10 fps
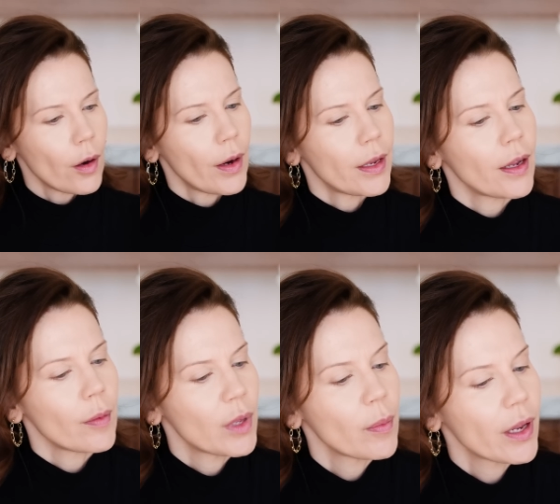All right,
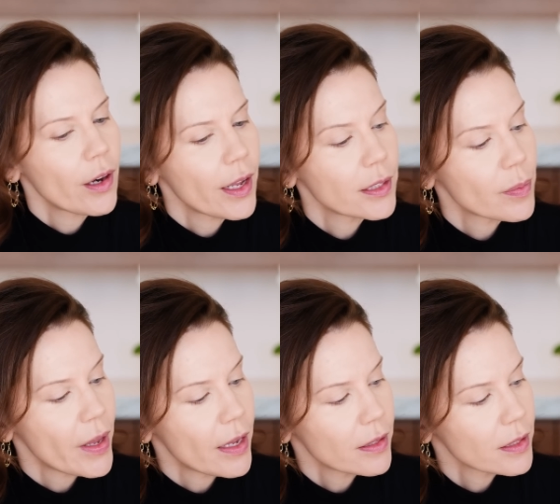I'm in a better
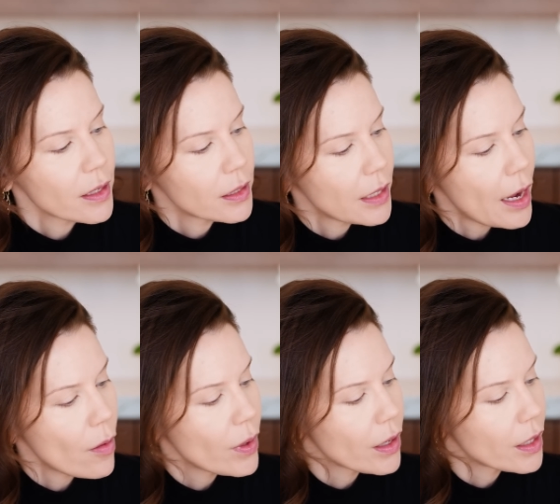headspace. Now
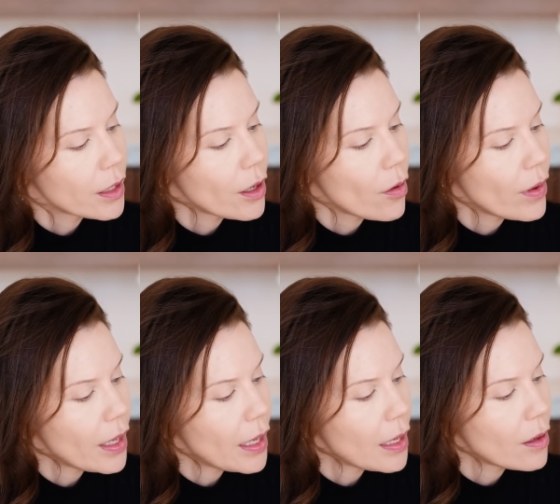we are gonna go
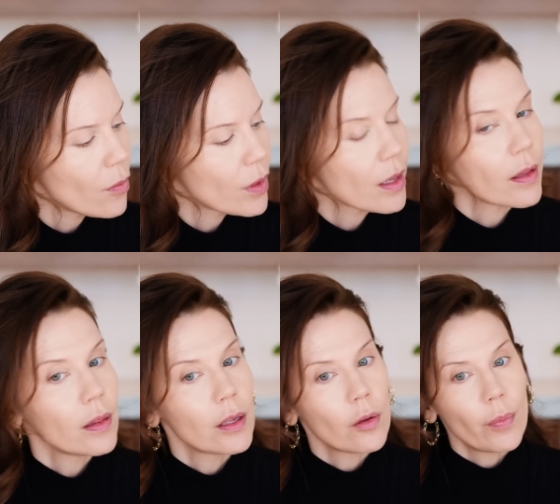in with a
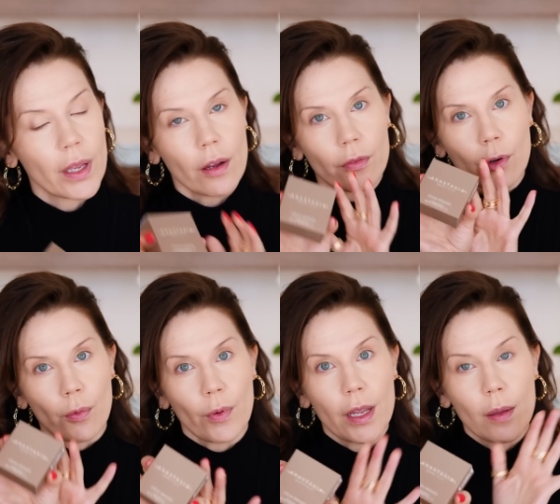little bit of
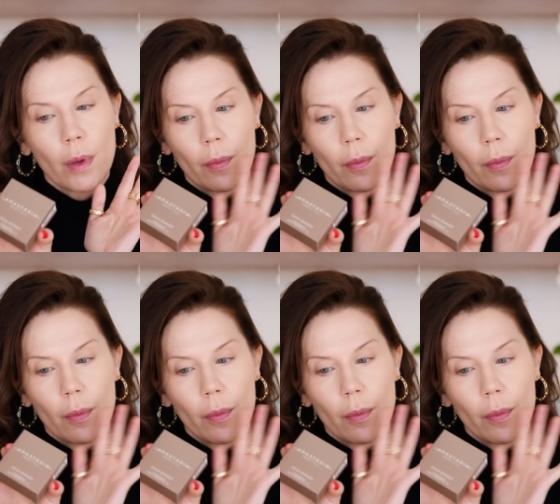cream